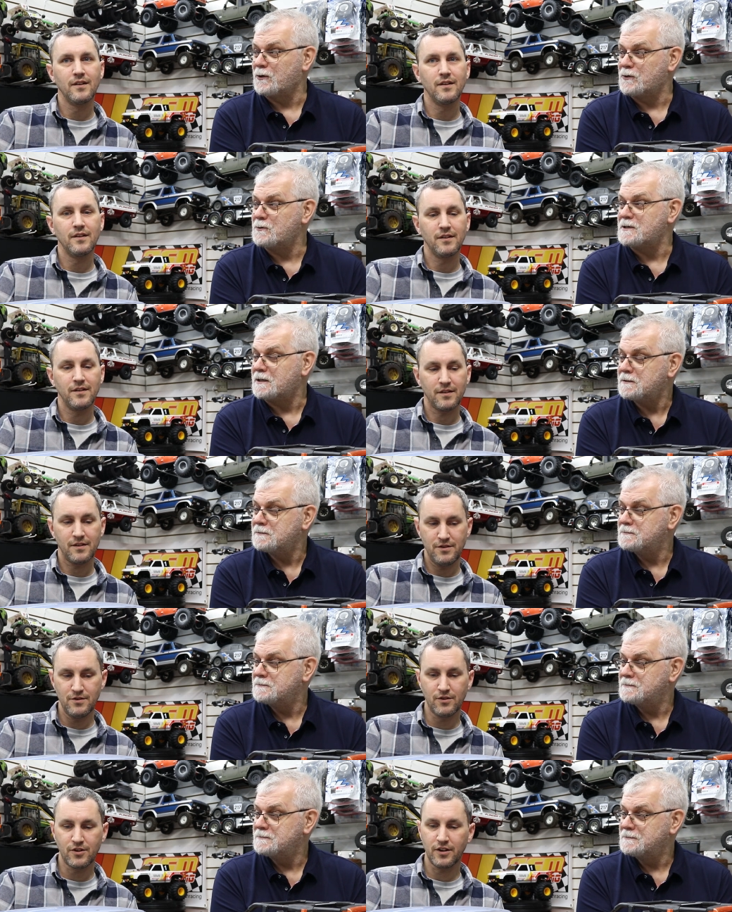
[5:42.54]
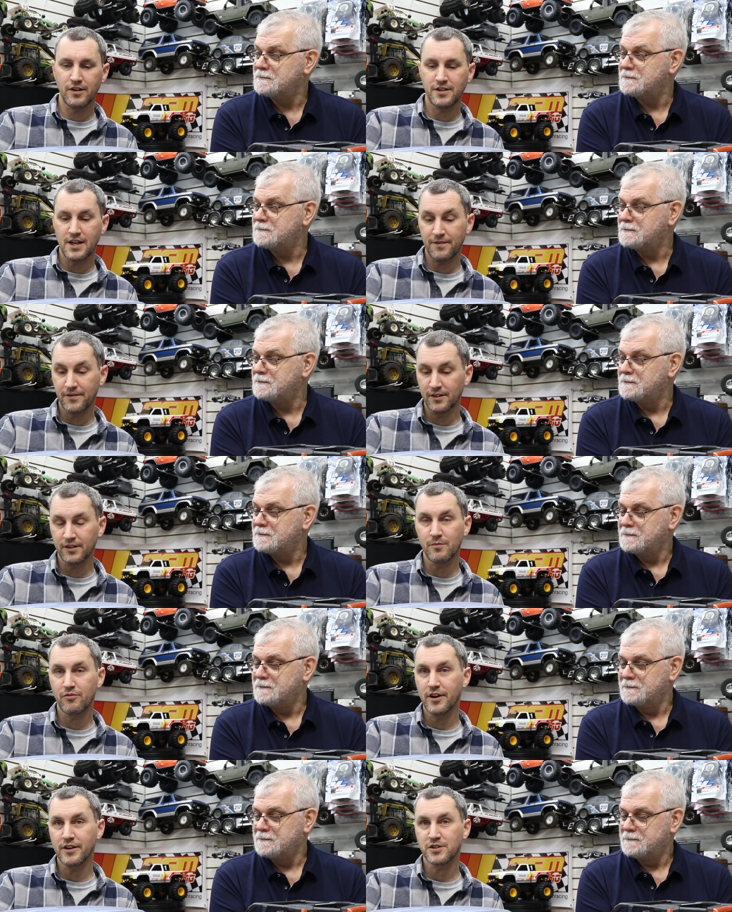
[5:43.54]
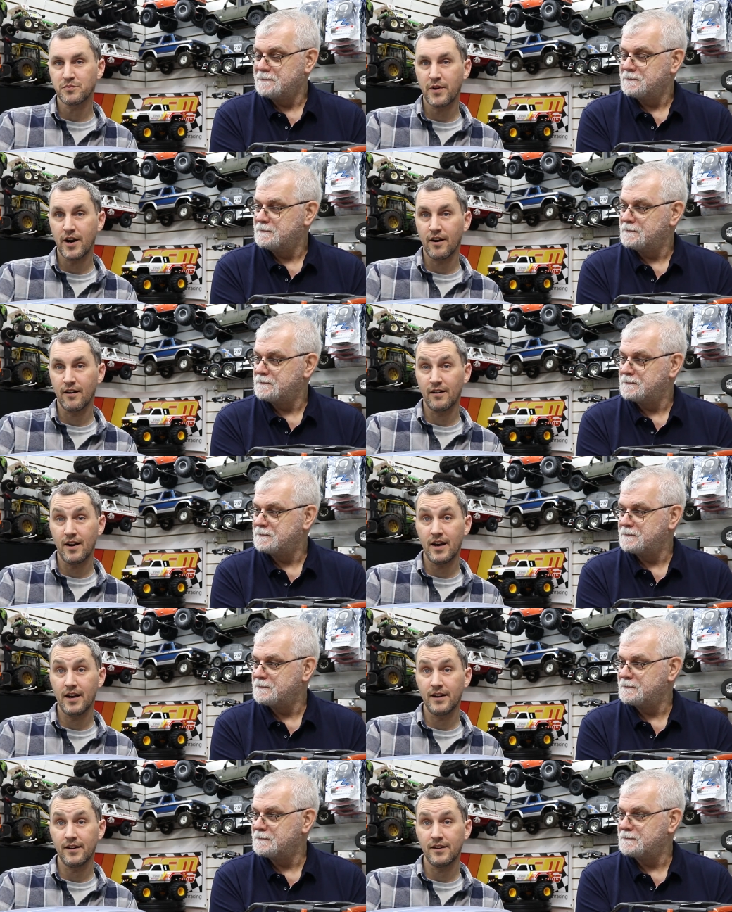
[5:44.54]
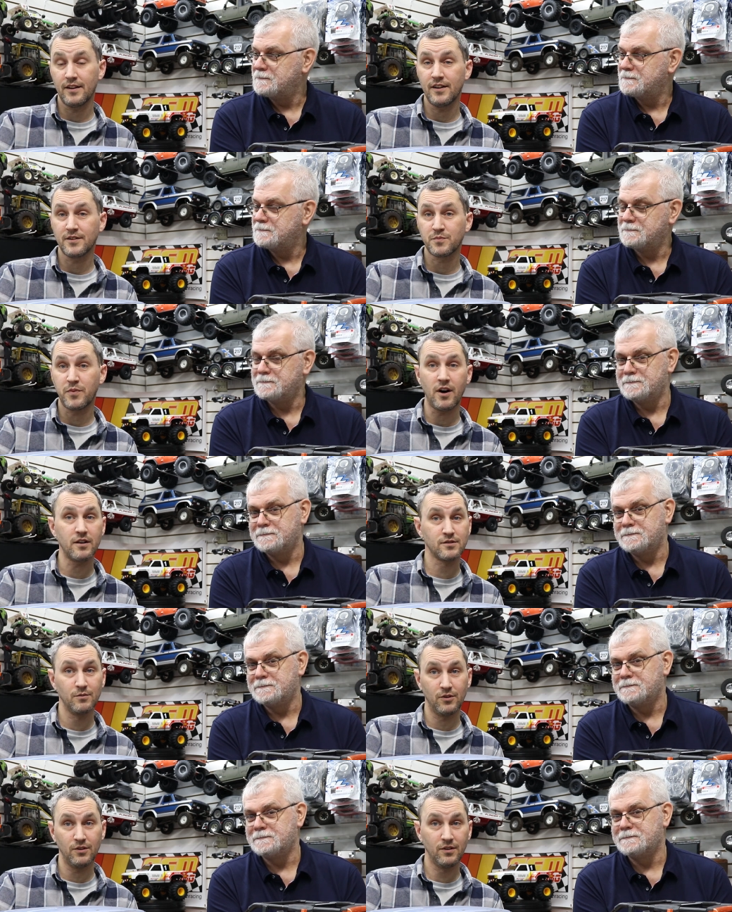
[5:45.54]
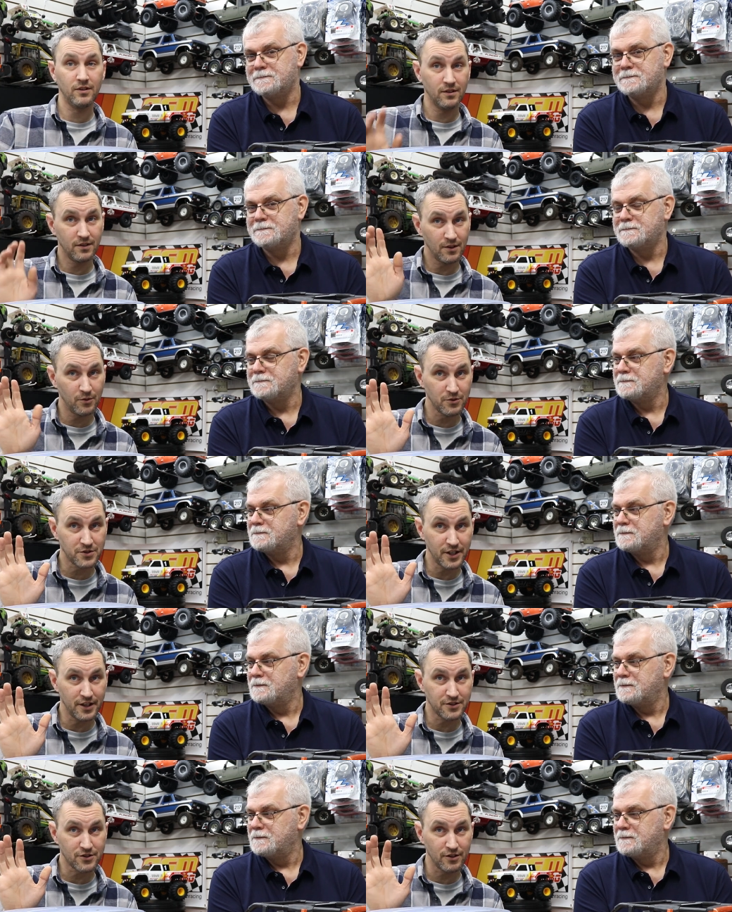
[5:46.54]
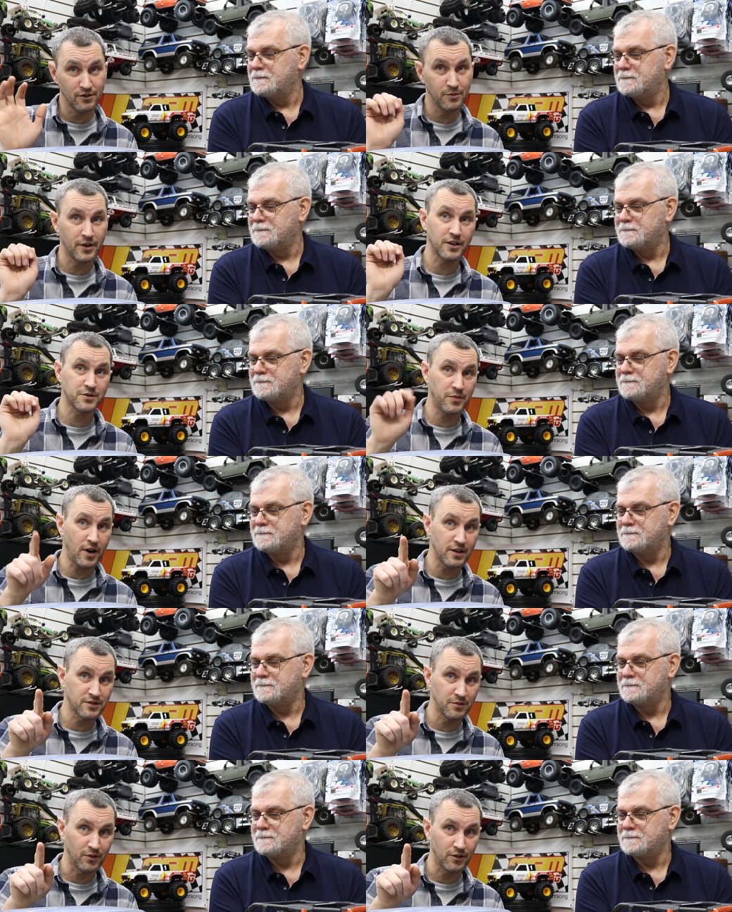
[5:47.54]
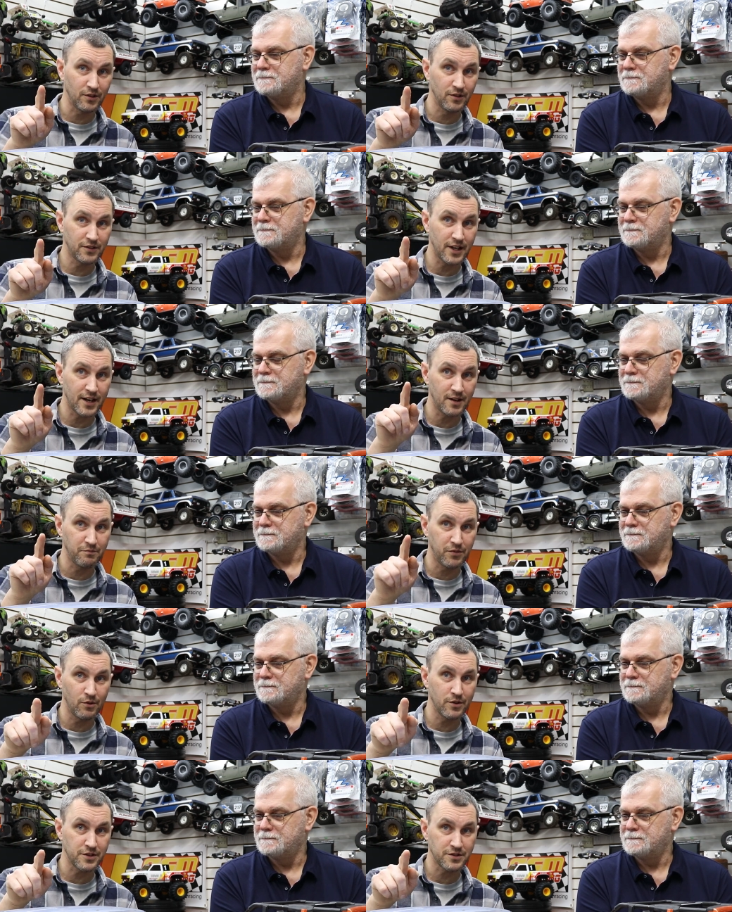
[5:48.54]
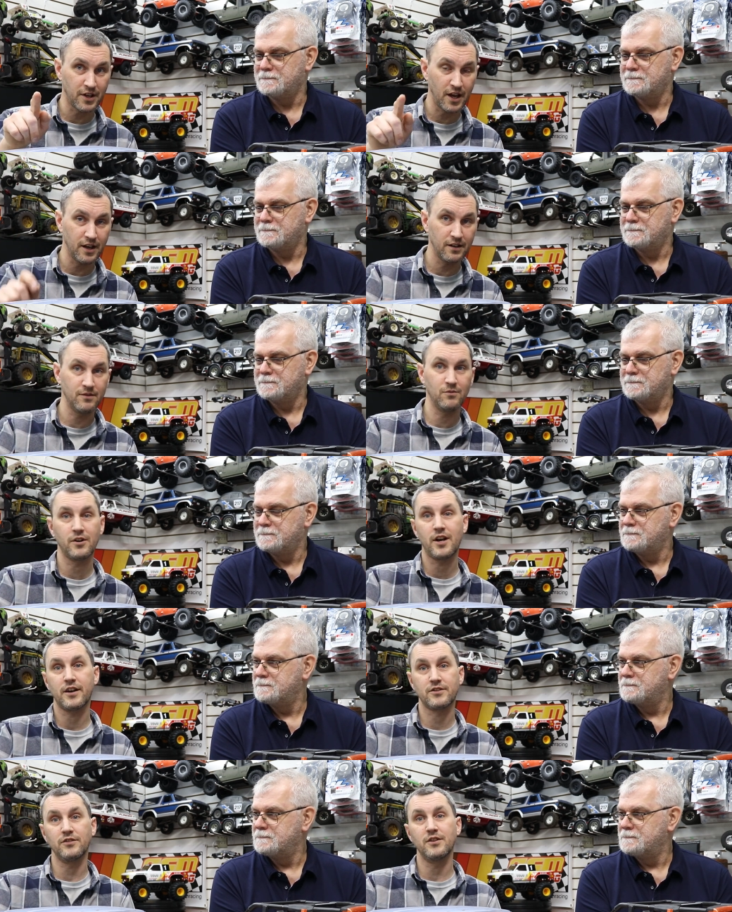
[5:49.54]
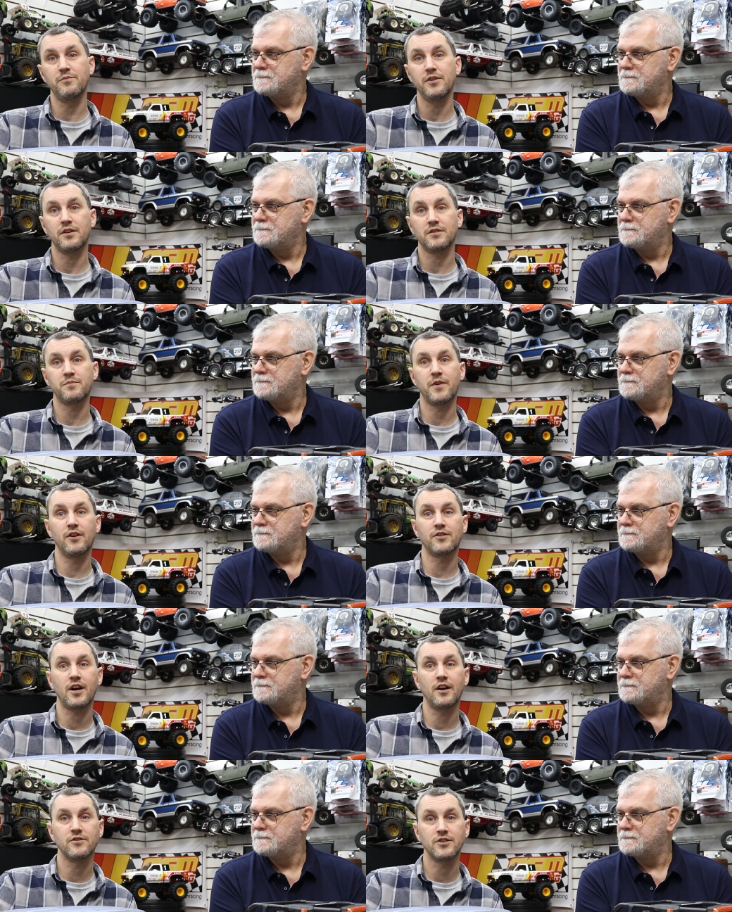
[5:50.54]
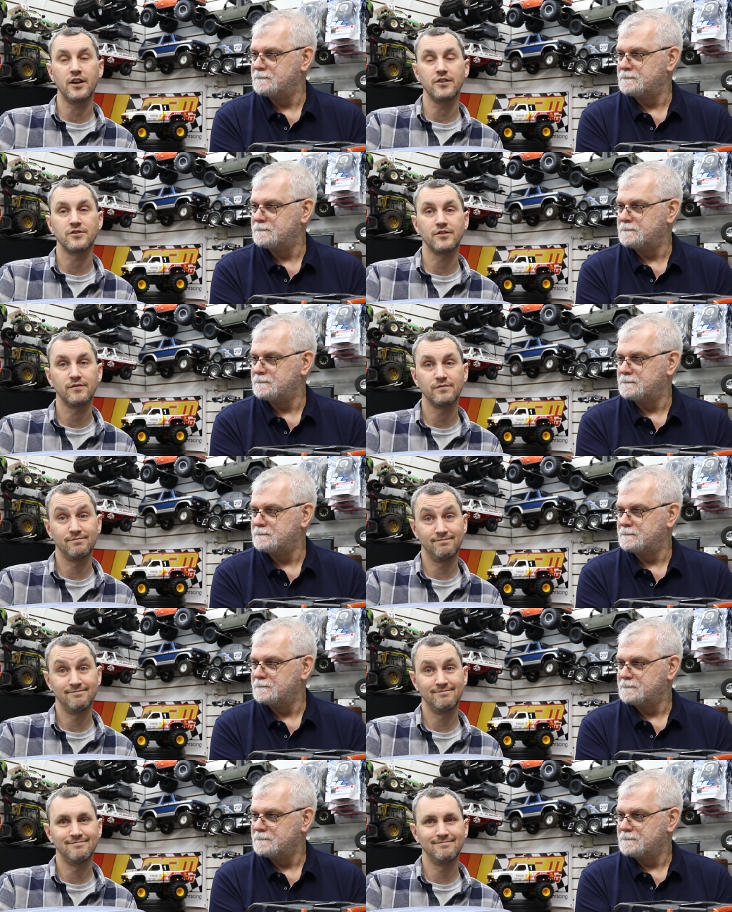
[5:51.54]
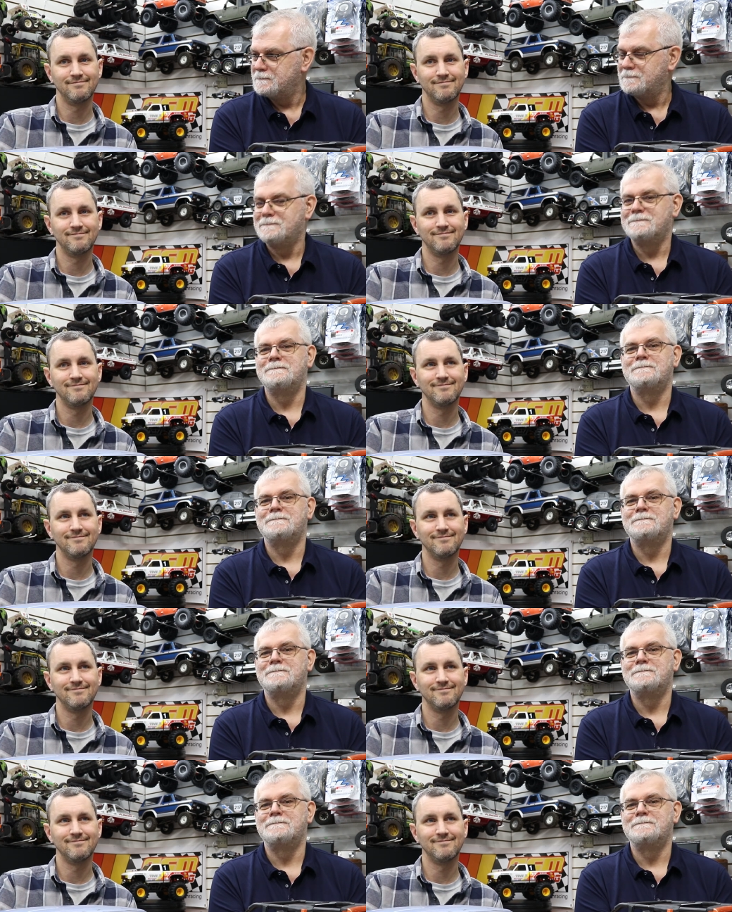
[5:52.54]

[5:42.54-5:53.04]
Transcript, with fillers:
Speaker 1: could use it.
Speaker 2: You could definitely bring a spare, and it's possible. I won't say it's true, but it's possible that a bonus gate would actually be a spare tire change. Gas cap.